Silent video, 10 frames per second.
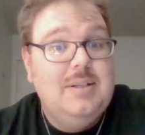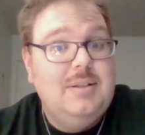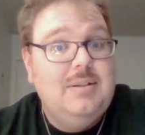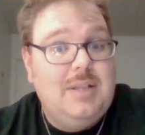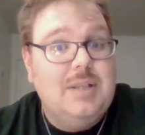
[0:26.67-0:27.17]

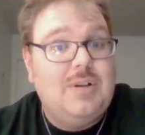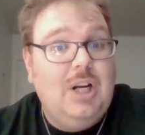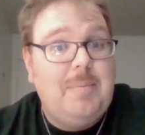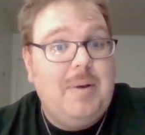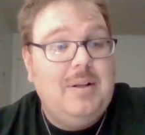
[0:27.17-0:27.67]
This could
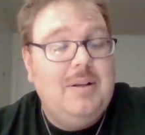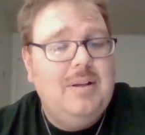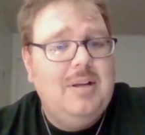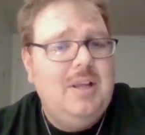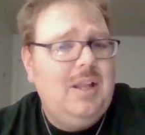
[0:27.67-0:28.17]
have been.
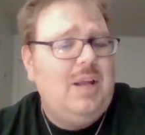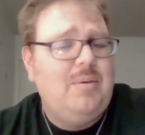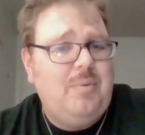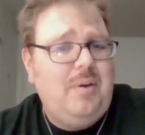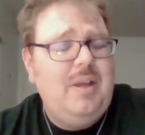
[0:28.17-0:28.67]
You're thinking,
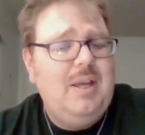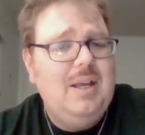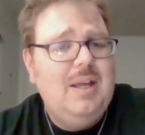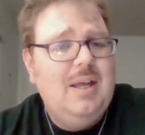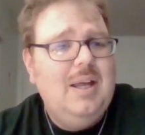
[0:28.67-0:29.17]
really?
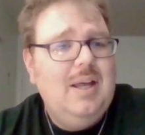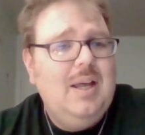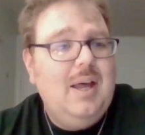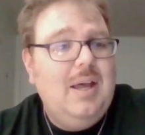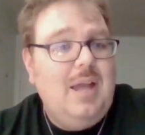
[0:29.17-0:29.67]

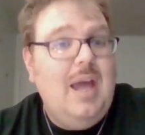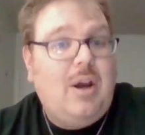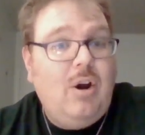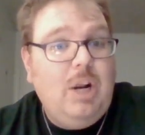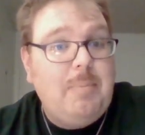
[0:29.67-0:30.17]
It
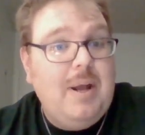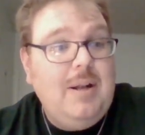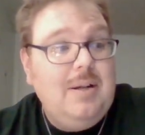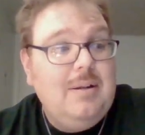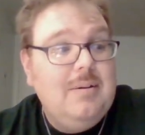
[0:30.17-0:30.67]
could have
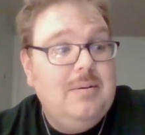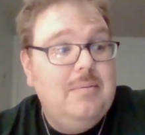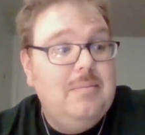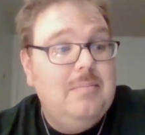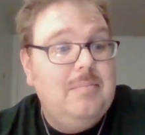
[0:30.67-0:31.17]
been
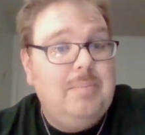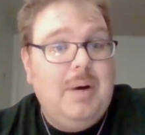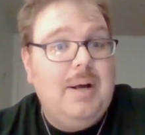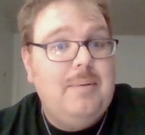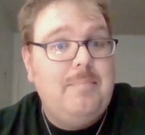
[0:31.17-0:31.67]

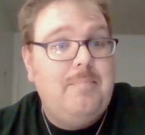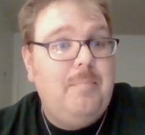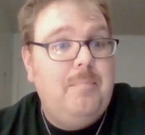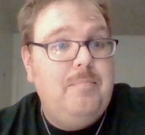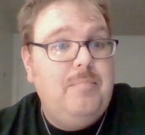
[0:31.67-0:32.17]
but
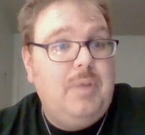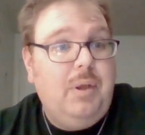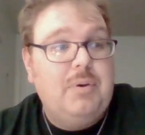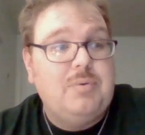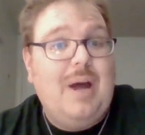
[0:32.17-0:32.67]
the
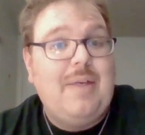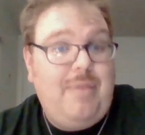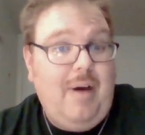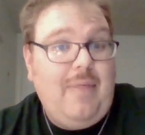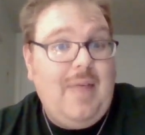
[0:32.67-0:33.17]
only reason why I
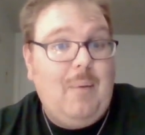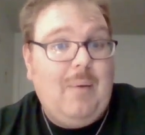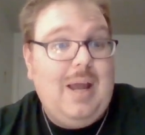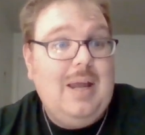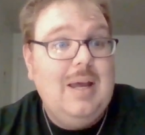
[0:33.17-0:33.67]
thought that
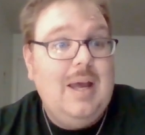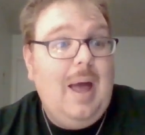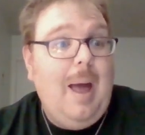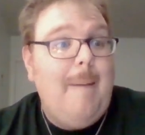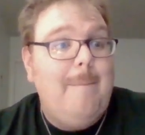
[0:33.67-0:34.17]
way,
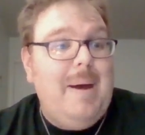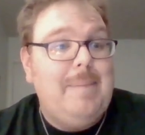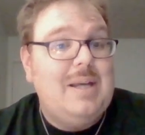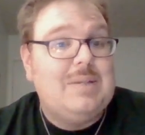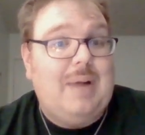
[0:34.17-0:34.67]

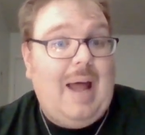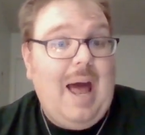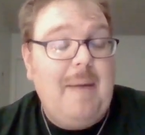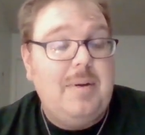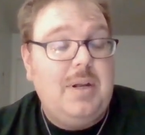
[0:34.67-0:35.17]
based on what
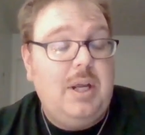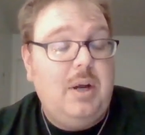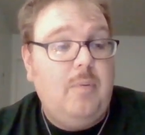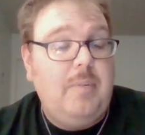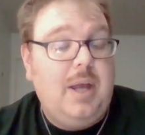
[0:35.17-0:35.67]
happened
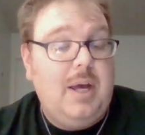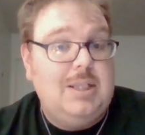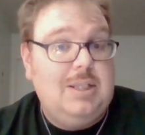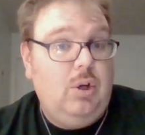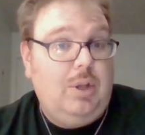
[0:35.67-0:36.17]
here, because
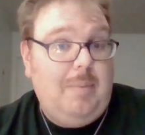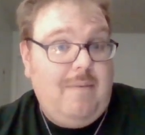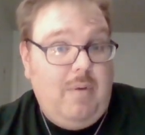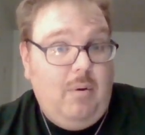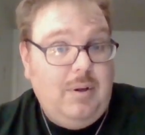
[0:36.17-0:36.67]
the old mean,
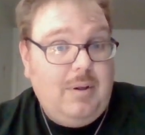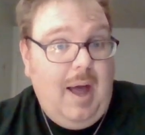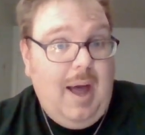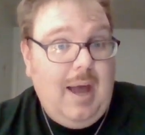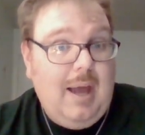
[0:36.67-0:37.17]
villain
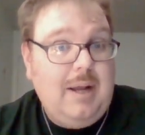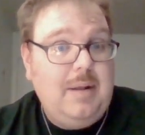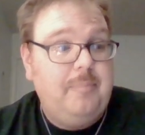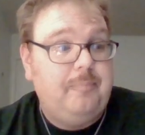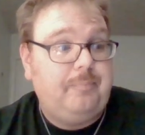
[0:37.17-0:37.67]
died,
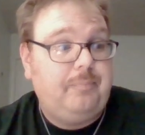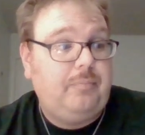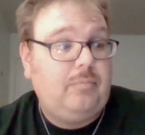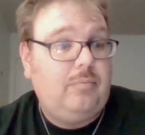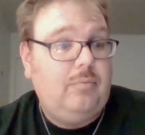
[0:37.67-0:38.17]

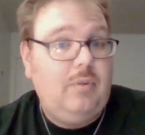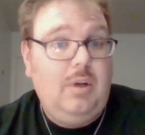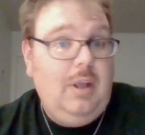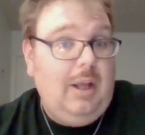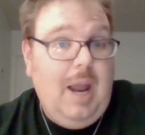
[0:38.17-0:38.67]

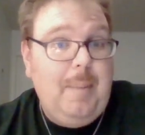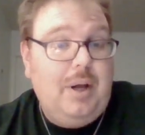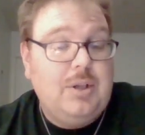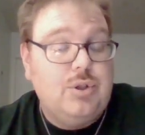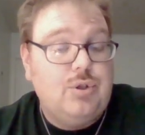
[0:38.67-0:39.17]
like Ever
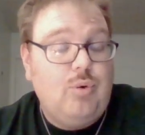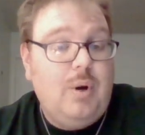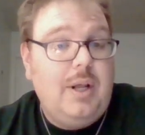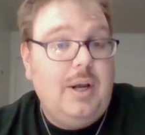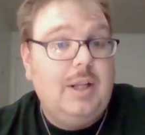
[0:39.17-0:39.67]
gets
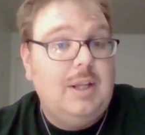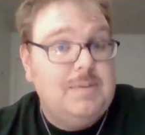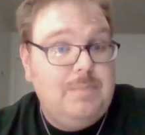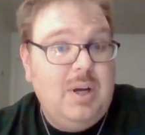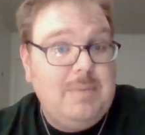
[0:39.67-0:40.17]
destroyed here, his
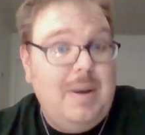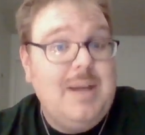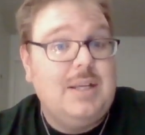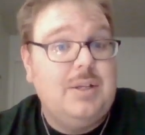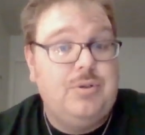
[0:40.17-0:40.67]
base
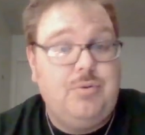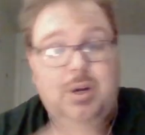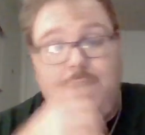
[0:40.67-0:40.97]
gets destroyed.